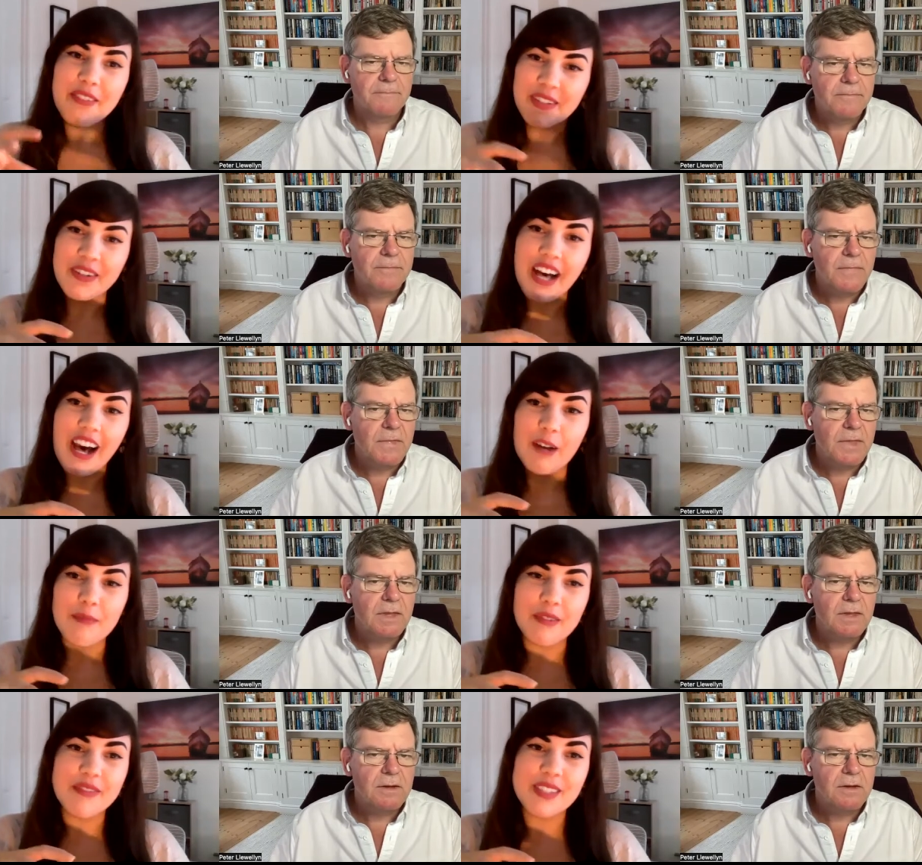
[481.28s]
Speaker 1: a little hub
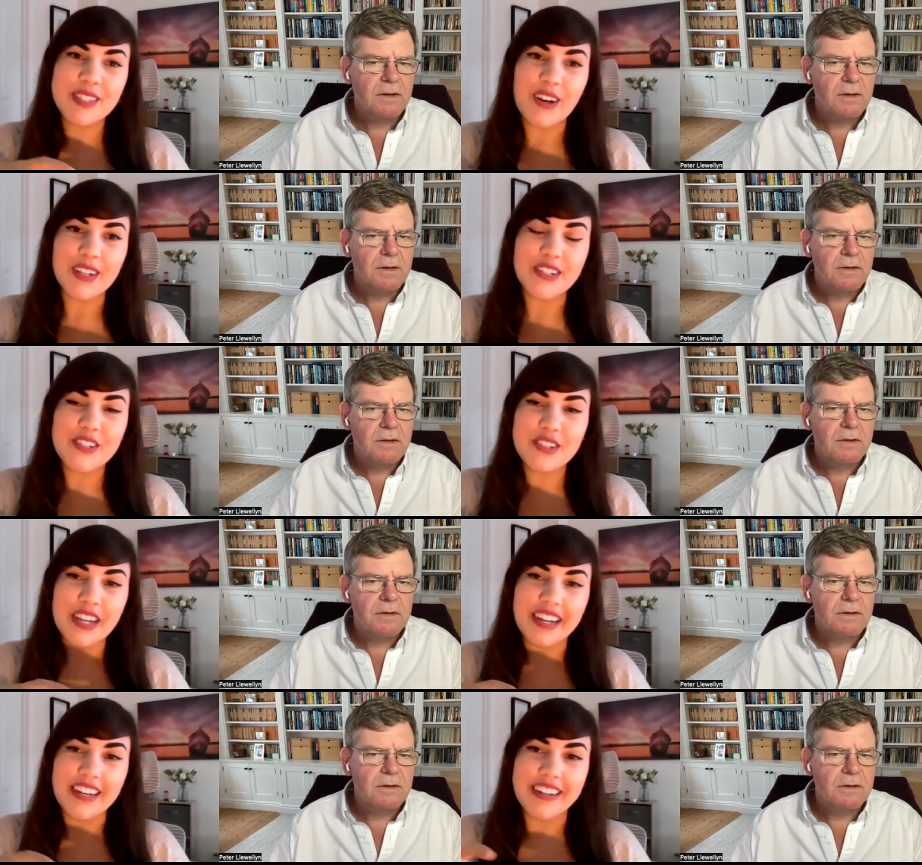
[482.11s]
of Scottish
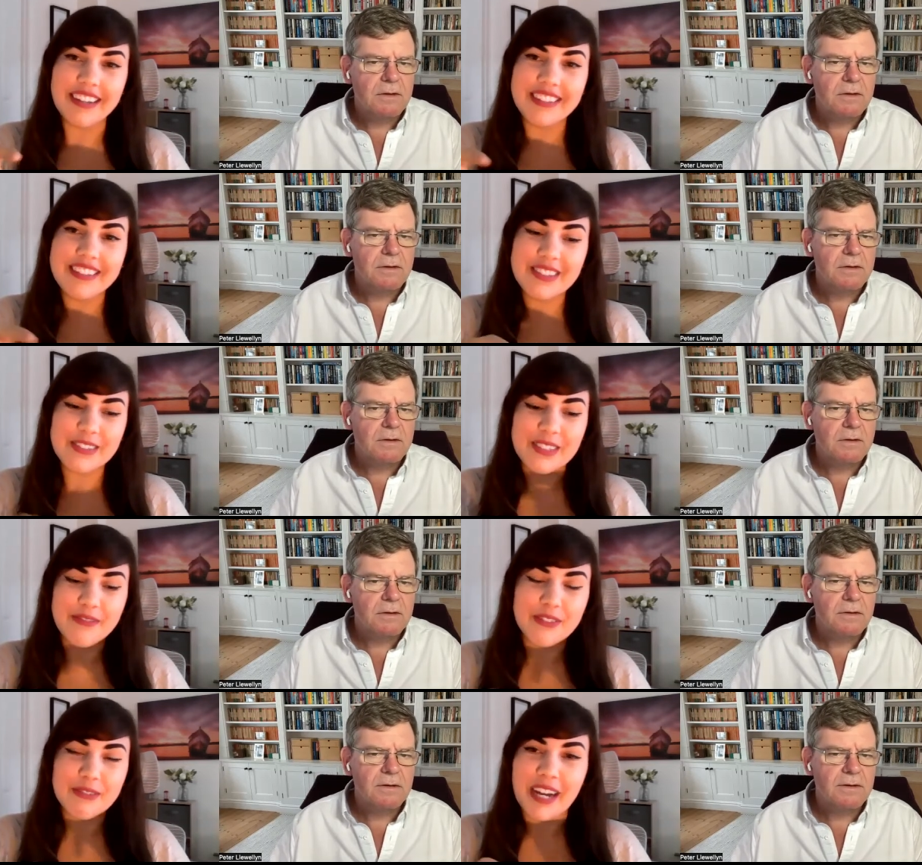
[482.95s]
uh, sort of
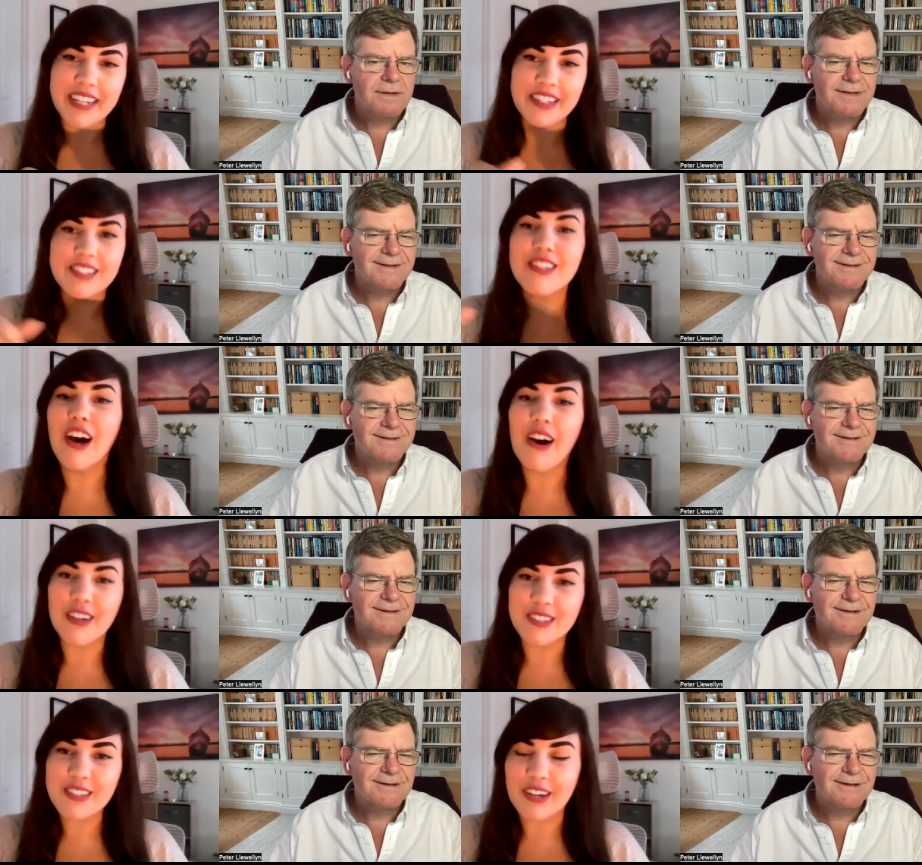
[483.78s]
writers, not
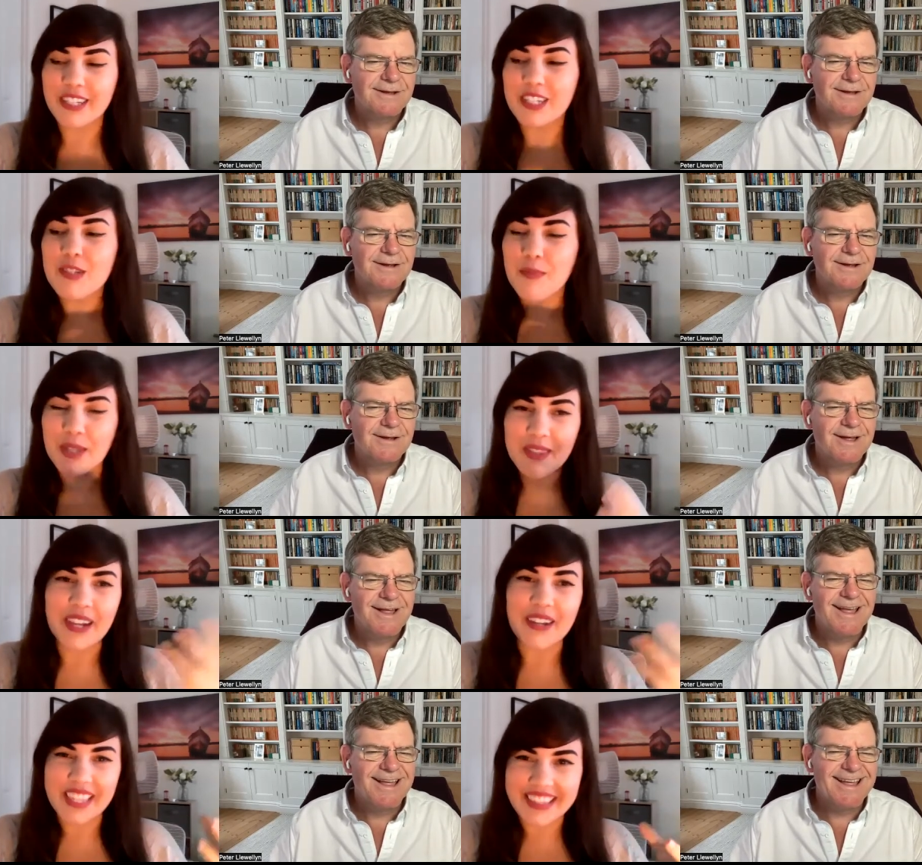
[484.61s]
all Scottish, but
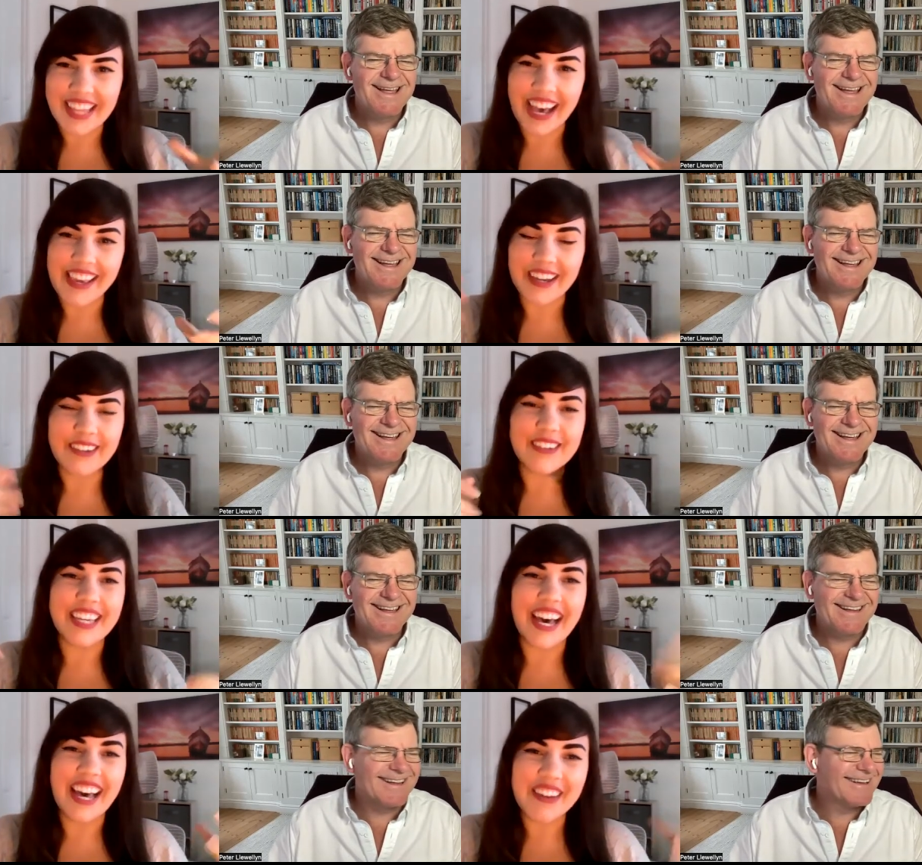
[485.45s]
they're in that
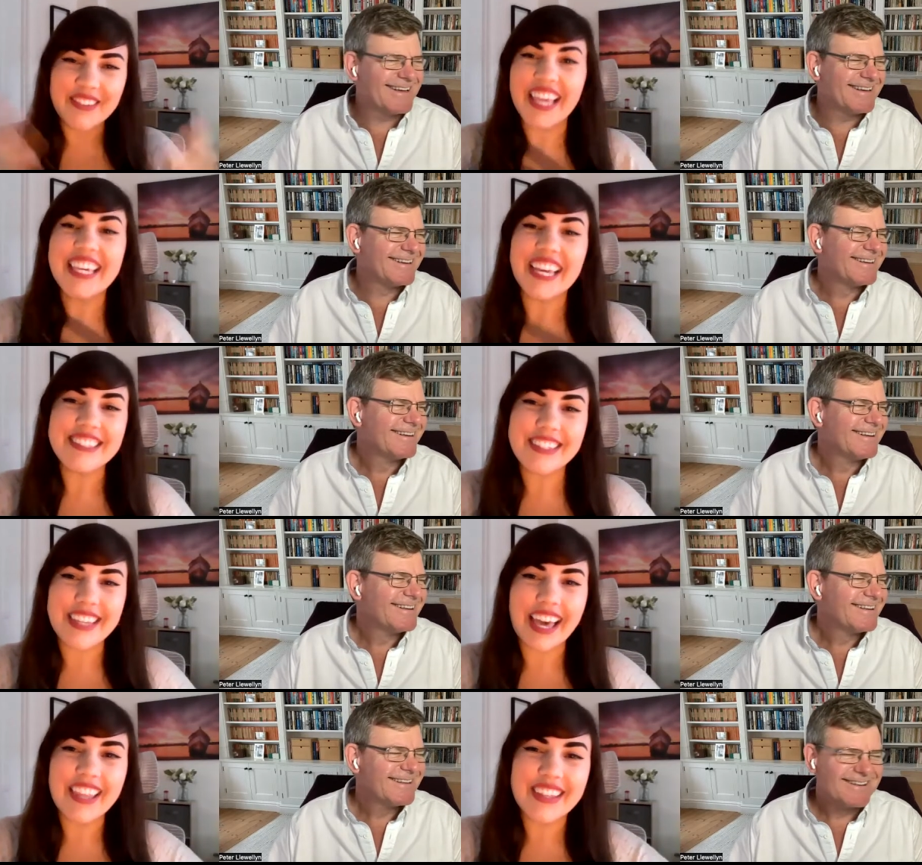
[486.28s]
and they get
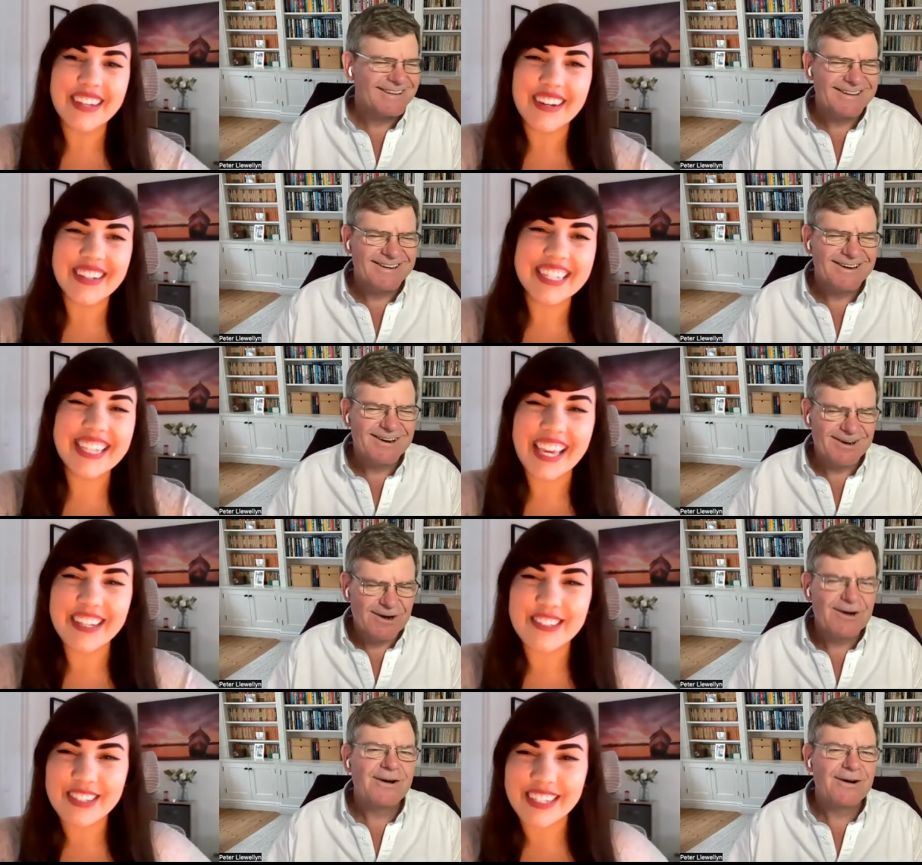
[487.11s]
together on
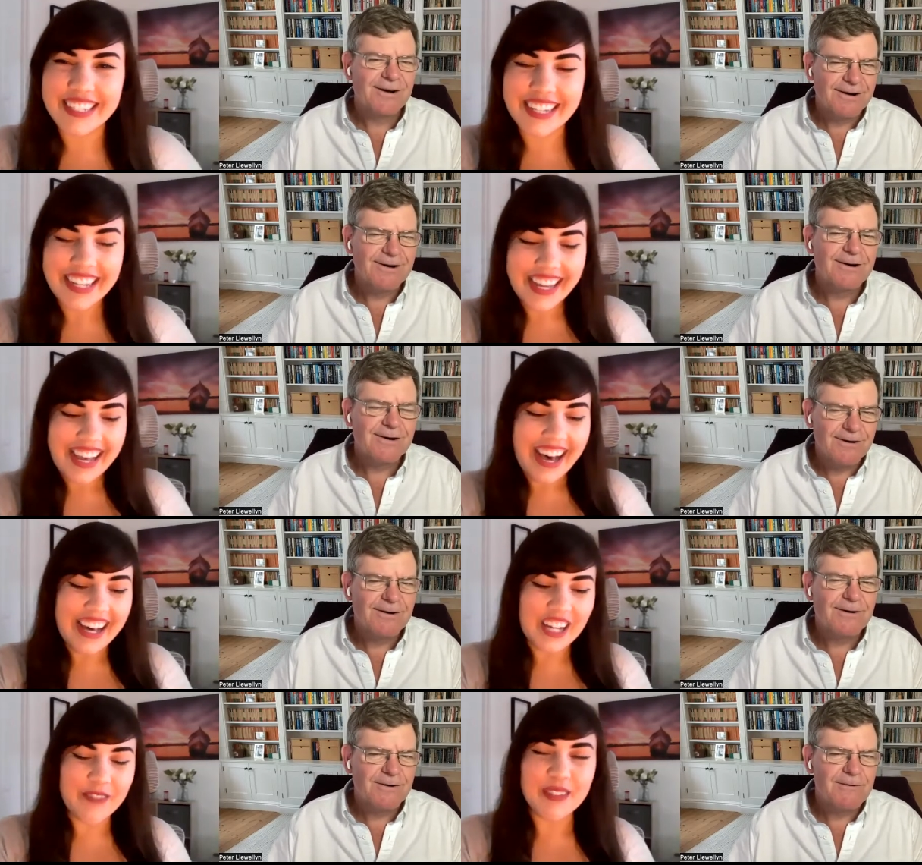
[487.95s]
occasion,
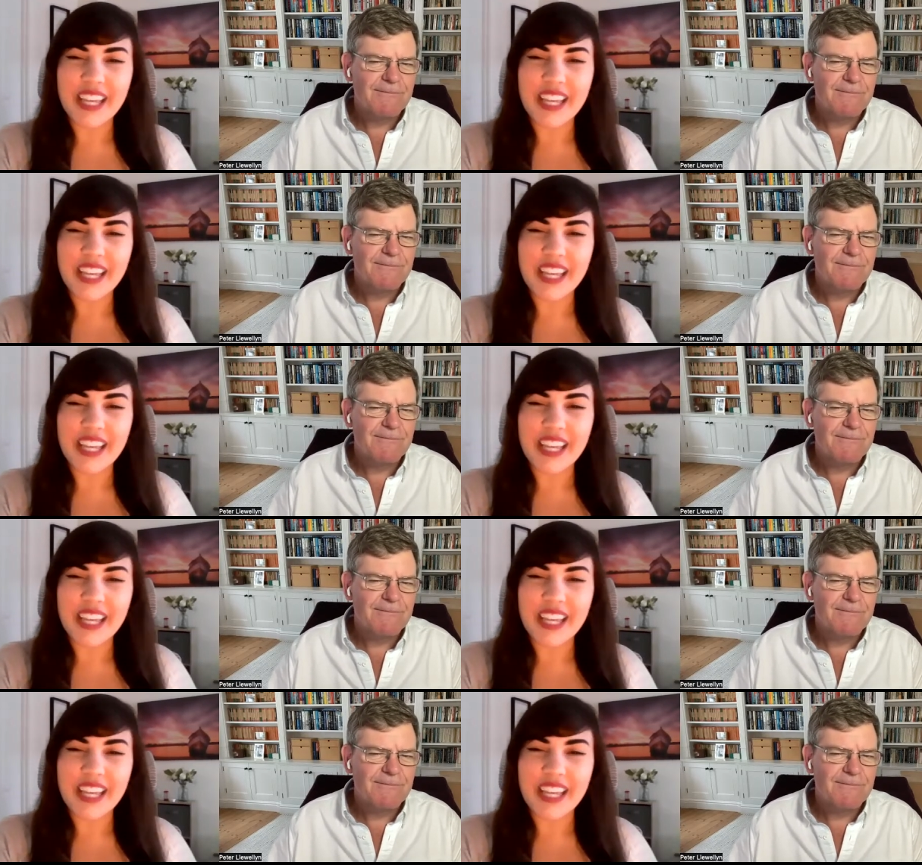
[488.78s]
um,